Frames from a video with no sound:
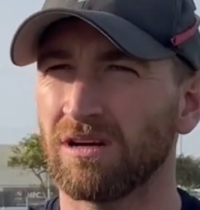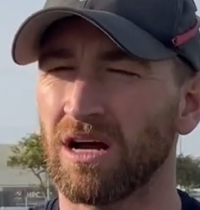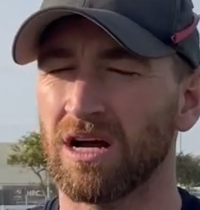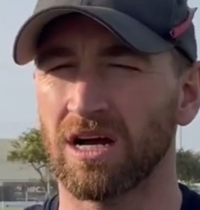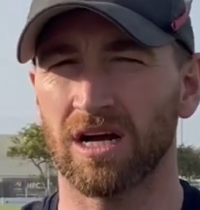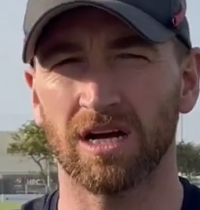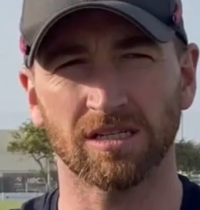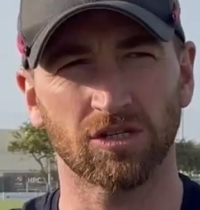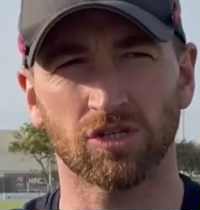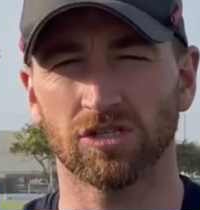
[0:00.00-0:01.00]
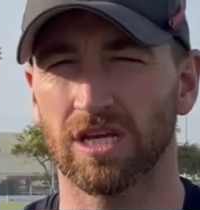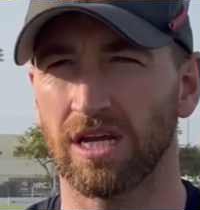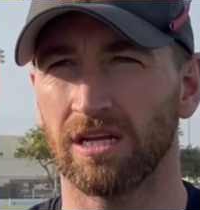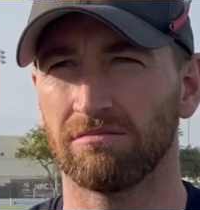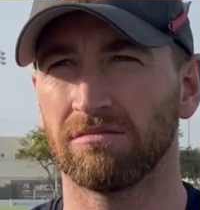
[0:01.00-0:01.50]
So just
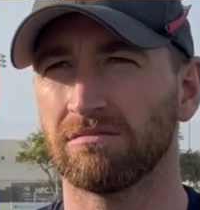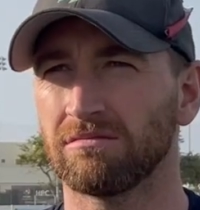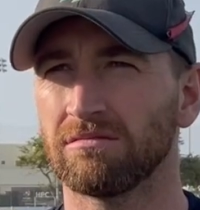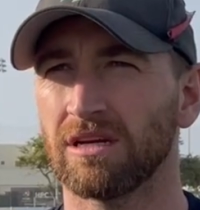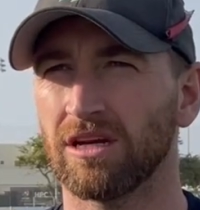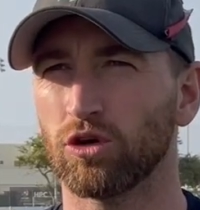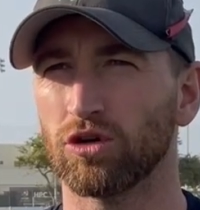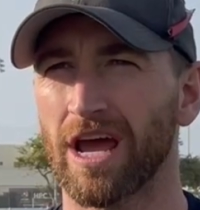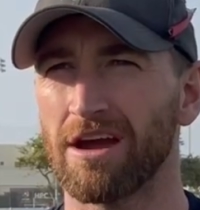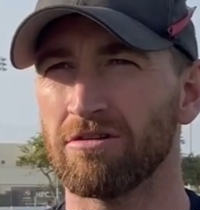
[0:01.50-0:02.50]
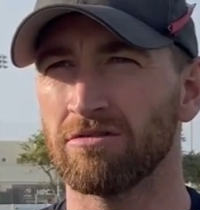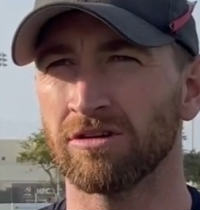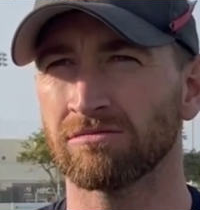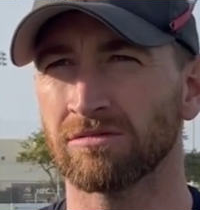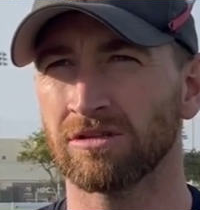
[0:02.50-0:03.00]
hit a good area
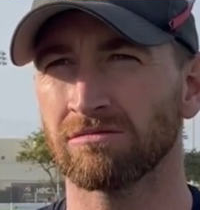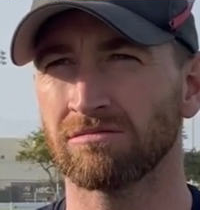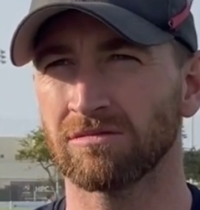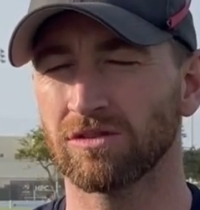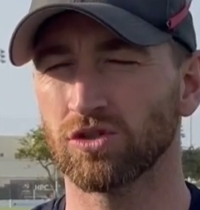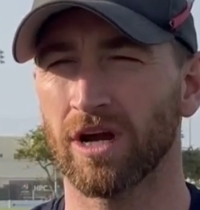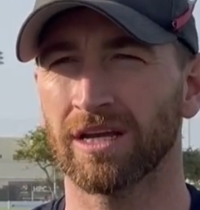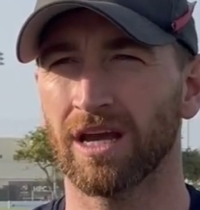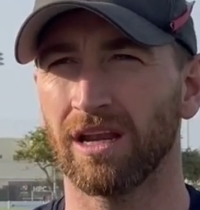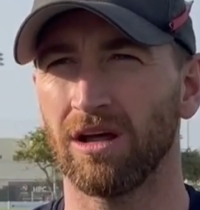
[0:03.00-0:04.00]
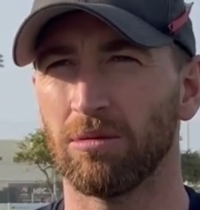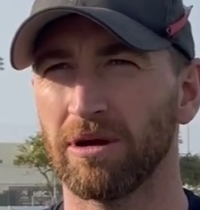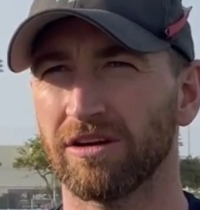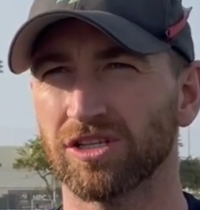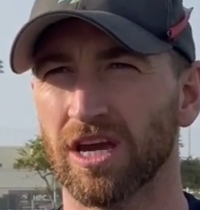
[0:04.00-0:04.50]
and try and get a little
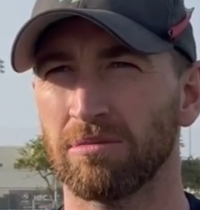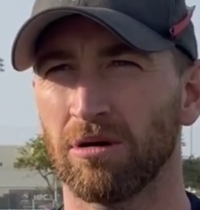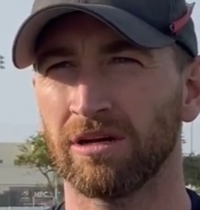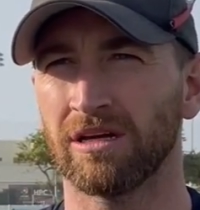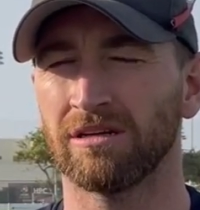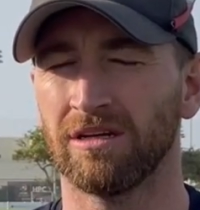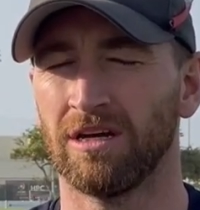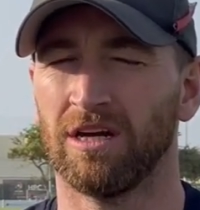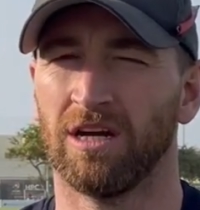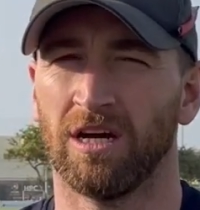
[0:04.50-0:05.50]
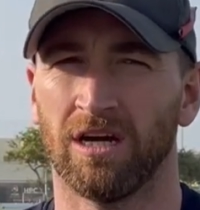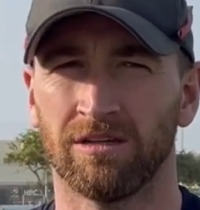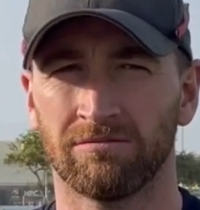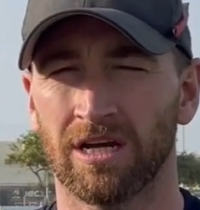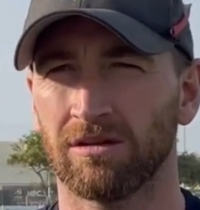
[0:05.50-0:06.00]
bit of shape on it.
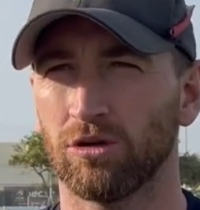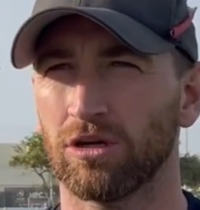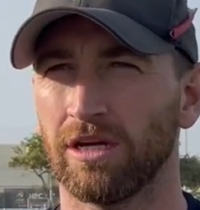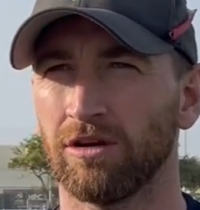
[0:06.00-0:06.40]
And yeah, luckily